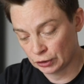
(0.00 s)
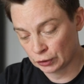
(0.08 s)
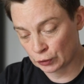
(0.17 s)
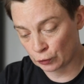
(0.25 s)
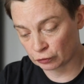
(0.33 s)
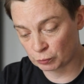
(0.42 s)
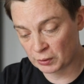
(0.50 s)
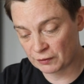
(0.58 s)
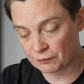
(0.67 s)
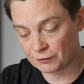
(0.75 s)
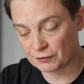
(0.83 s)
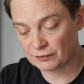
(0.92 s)
cost me
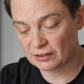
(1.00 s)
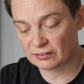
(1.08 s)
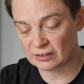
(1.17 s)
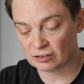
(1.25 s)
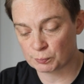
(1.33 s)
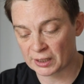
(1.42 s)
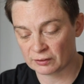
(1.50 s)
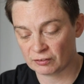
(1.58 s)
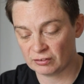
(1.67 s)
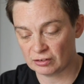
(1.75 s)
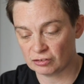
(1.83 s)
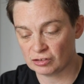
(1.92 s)

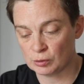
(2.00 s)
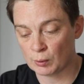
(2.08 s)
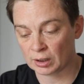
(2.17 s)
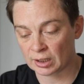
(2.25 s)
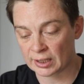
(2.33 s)
£56.61,